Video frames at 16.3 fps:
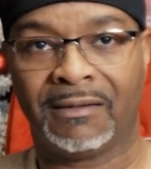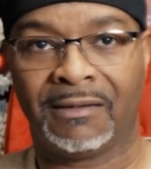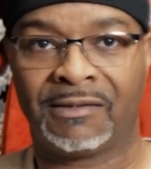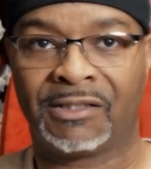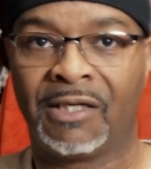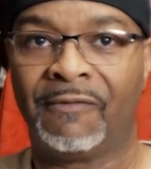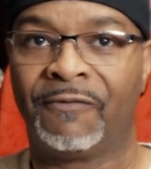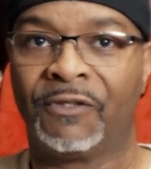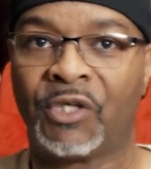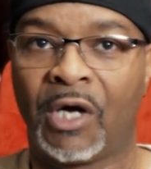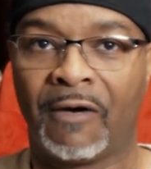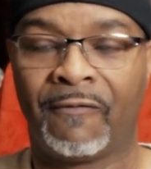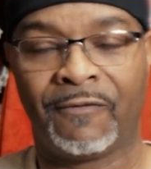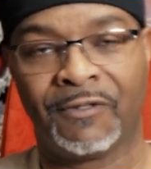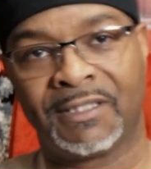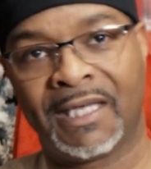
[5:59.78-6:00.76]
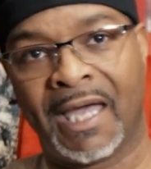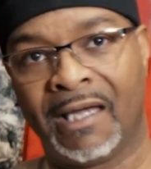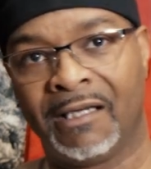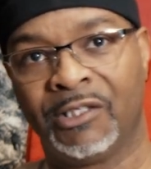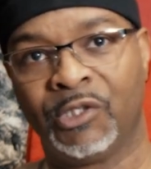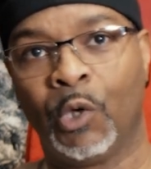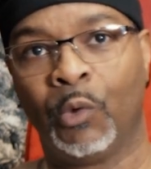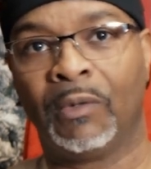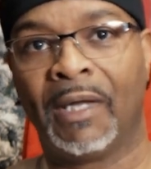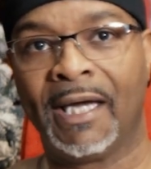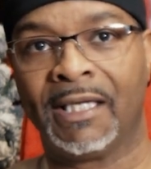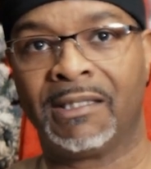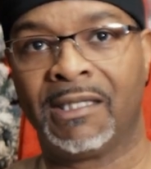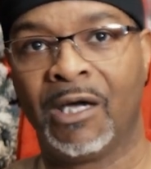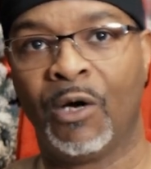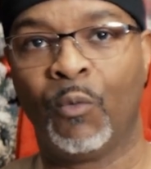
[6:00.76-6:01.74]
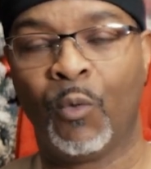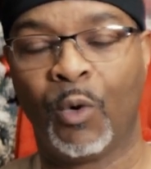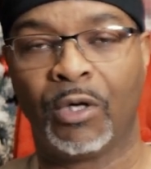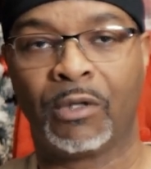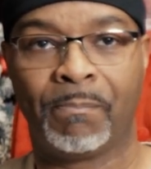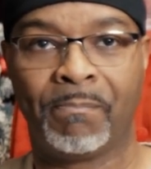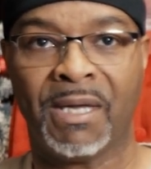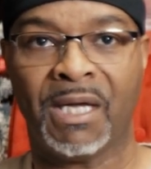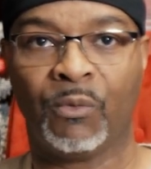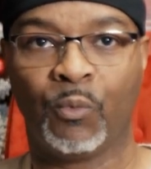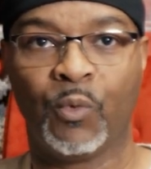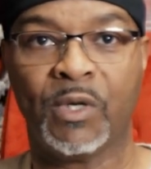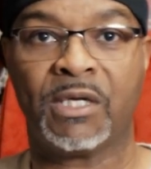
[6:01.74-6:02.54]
some photographers don't like their work being